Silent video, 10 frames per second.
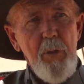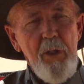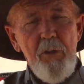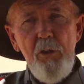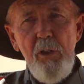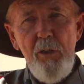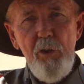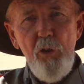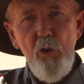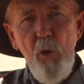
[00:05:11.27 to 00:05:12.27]
but
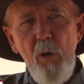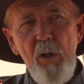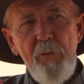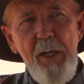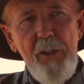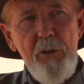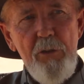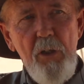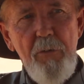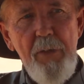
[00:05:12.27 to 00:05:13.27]
you don't want to find
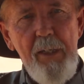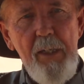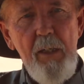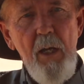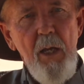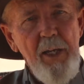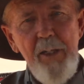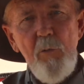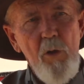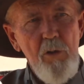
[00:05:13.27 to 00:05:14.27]
yourself thinking, I
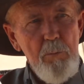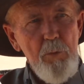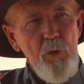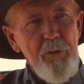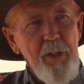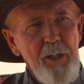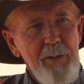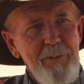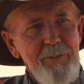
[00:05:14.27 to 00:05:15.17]
didn't want her to move yet,